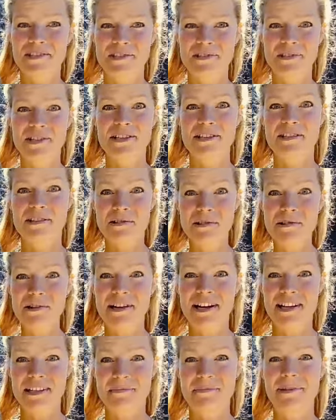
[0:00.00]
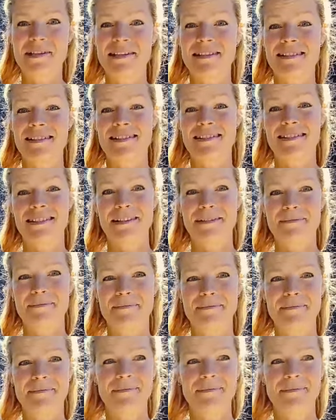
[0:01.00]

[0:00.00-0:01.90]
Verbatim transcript: join your expedition team?